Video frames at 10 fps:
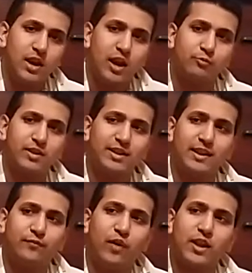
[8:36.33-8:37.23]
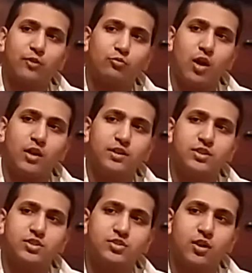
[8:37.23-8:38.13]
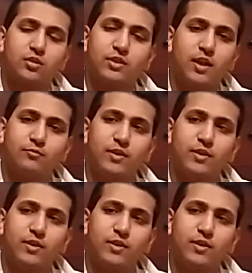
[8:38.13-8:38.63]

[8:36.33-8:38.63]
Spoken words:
And really, like, fucking Ronda and Charlotte,